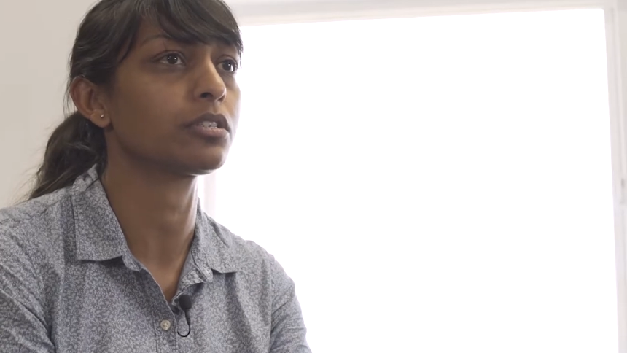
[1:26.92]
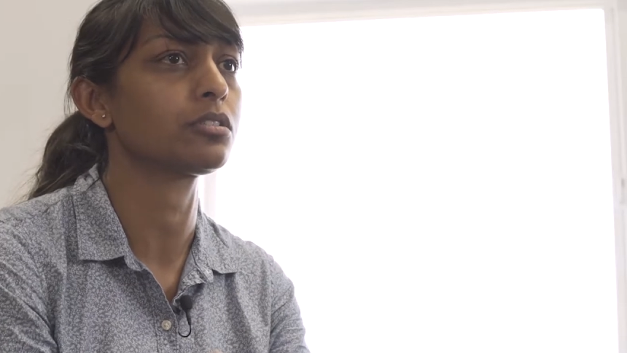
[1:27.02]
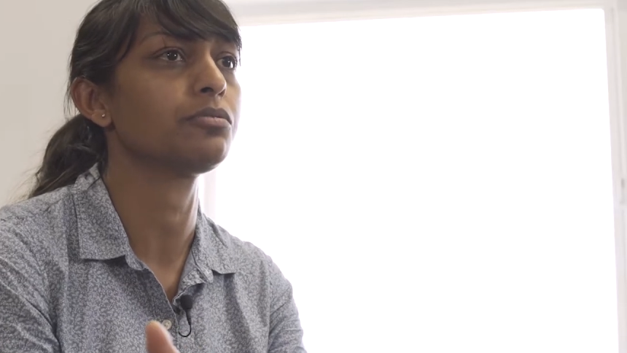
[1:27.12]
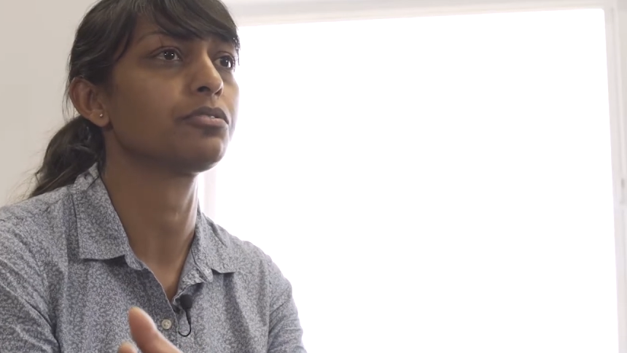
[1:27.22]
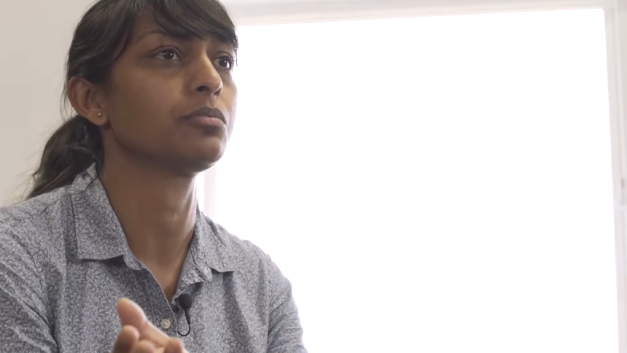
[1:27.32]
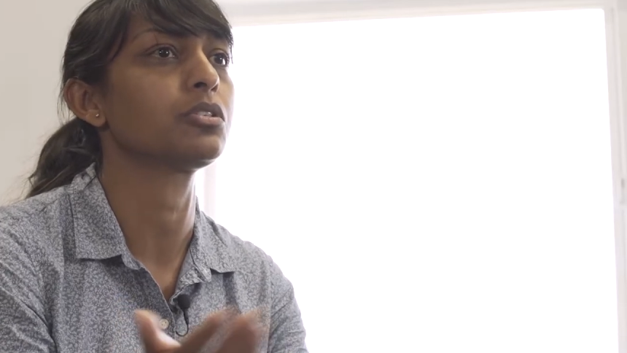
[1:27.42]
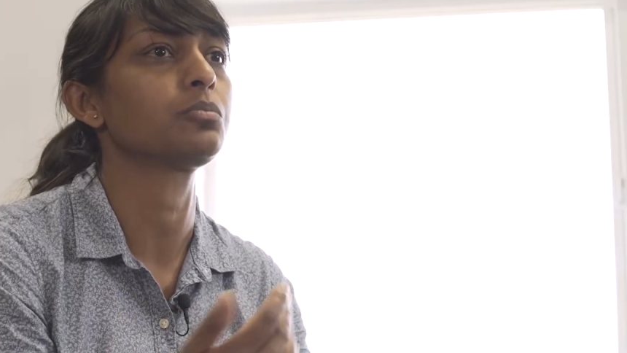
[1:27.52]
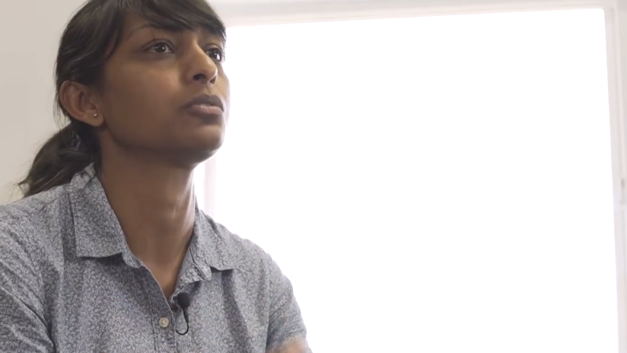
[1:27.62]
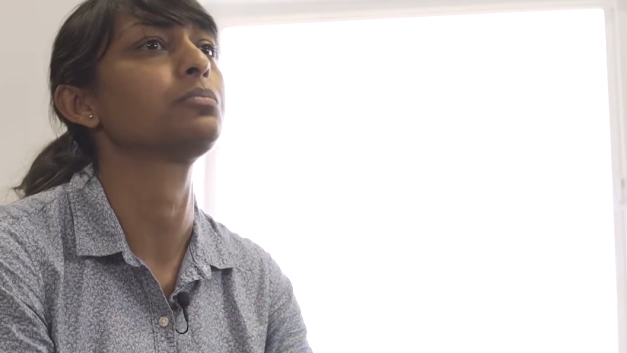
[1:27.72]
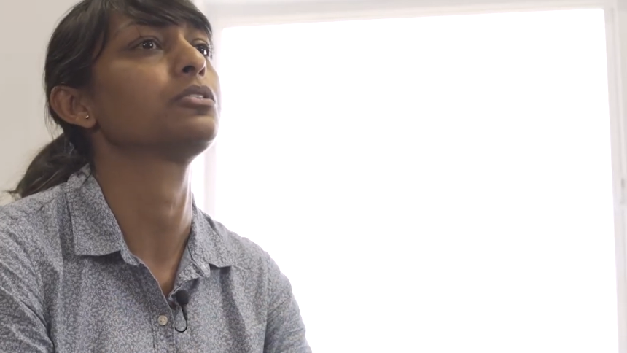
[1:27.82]
directly from
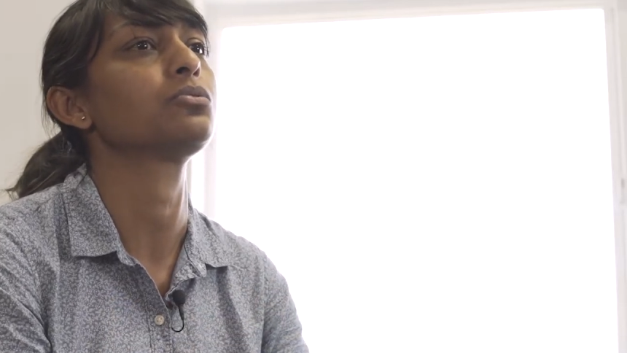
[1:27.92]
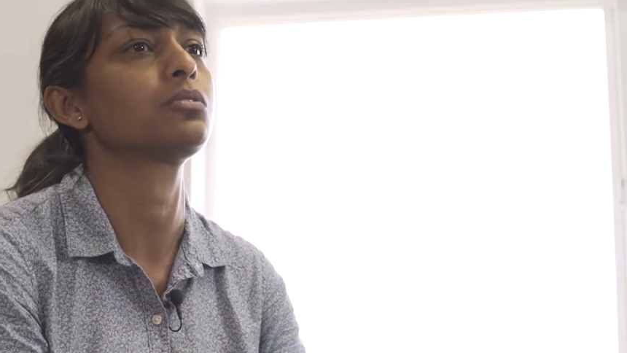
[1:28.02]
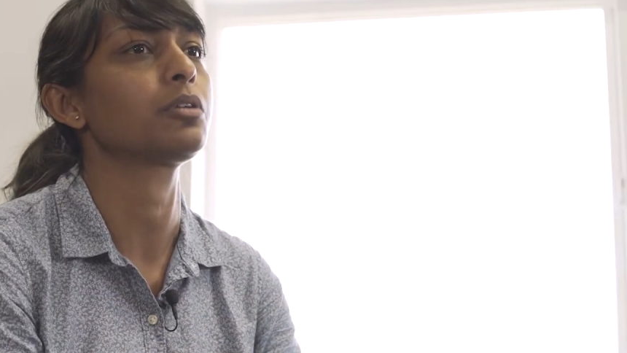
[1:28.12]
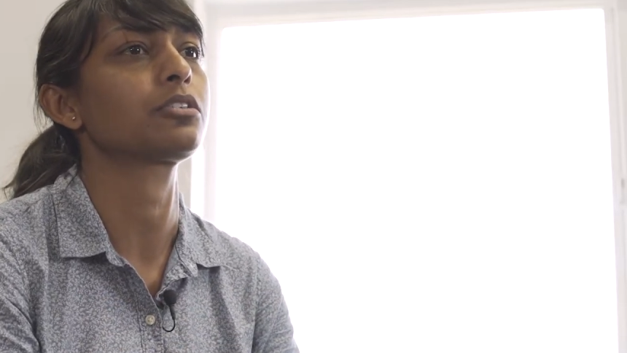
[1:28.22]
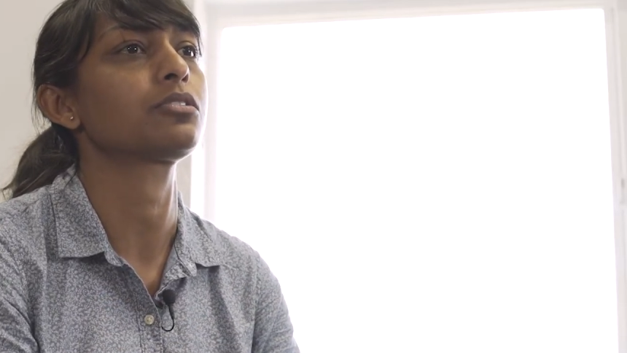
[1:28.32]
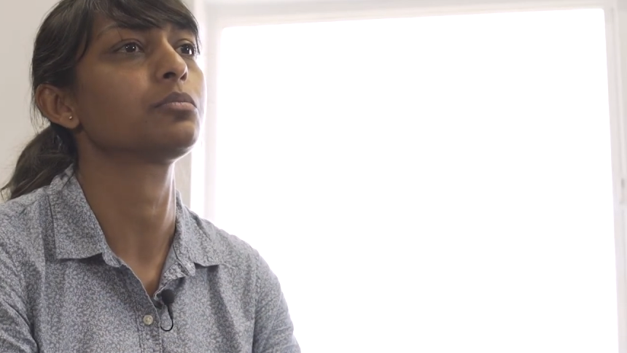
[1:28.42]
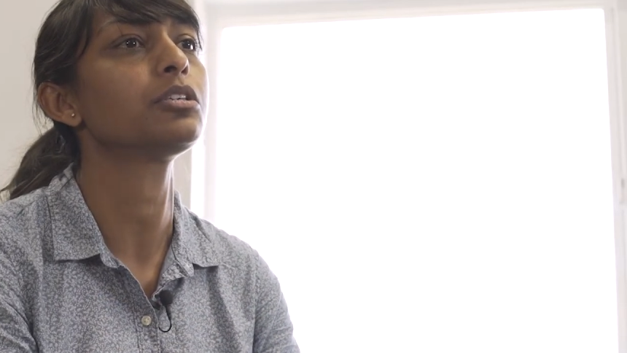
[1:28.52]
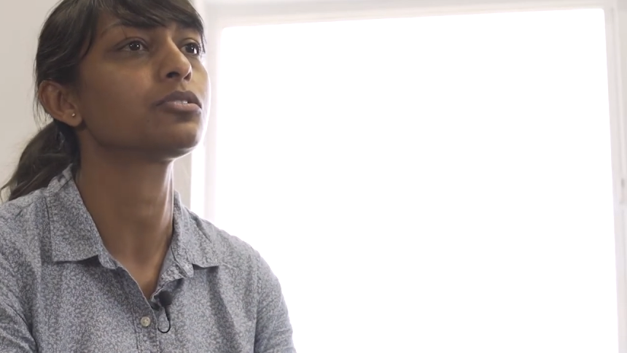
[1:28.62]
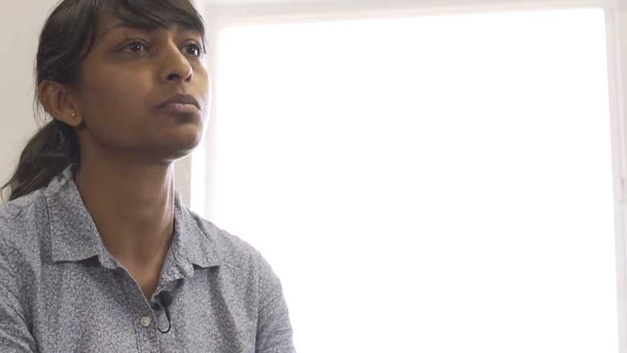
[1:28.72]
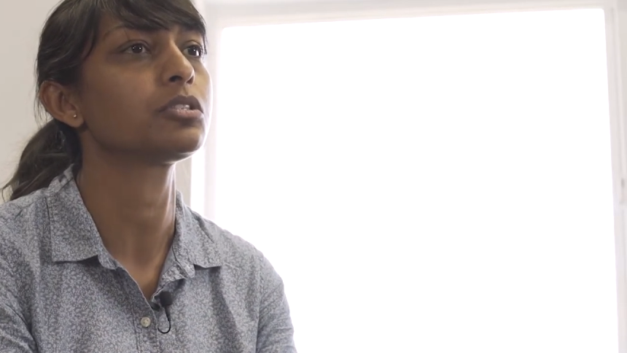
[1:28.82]
Zipwhip into our practice
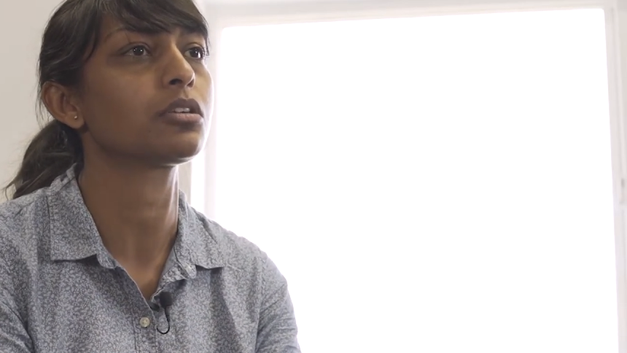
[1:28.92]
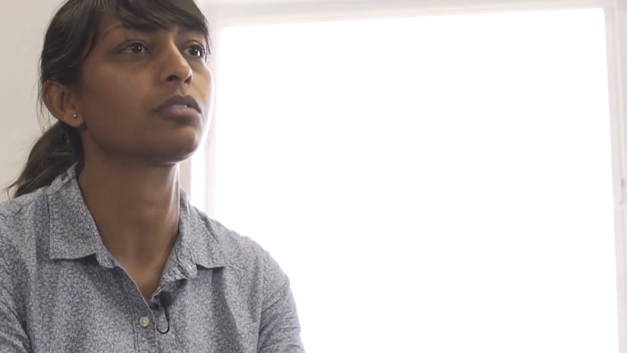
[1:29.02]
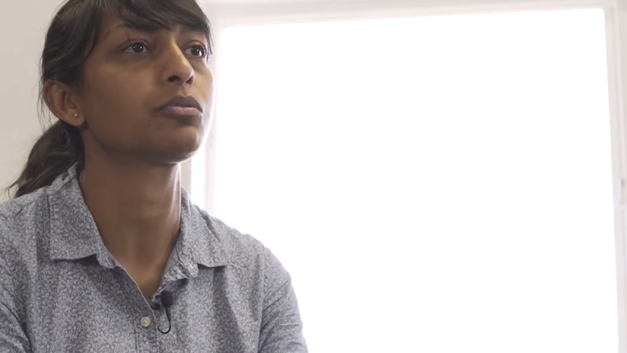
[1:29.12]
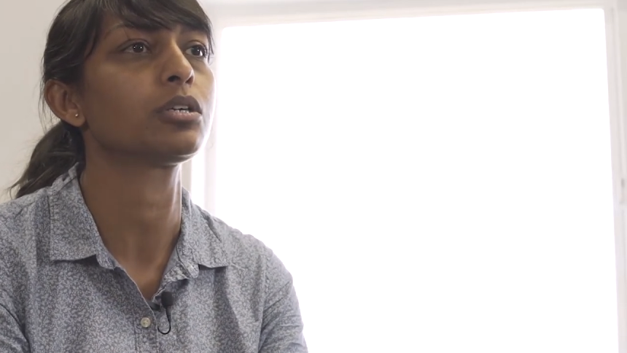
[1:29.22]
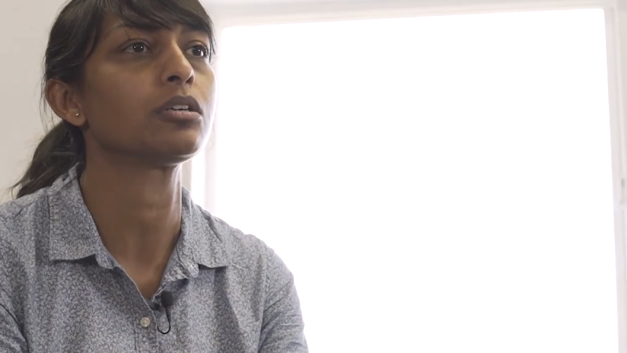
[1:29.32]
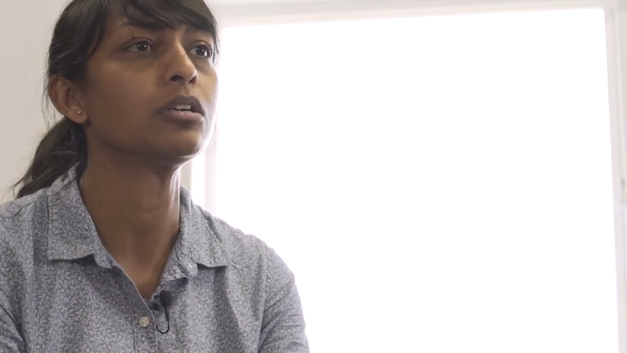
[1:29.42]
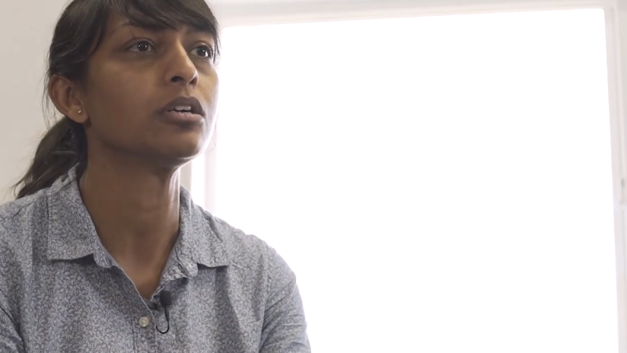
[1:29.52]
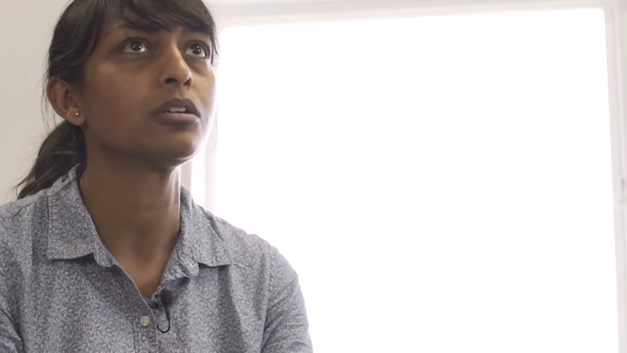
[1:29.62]
management software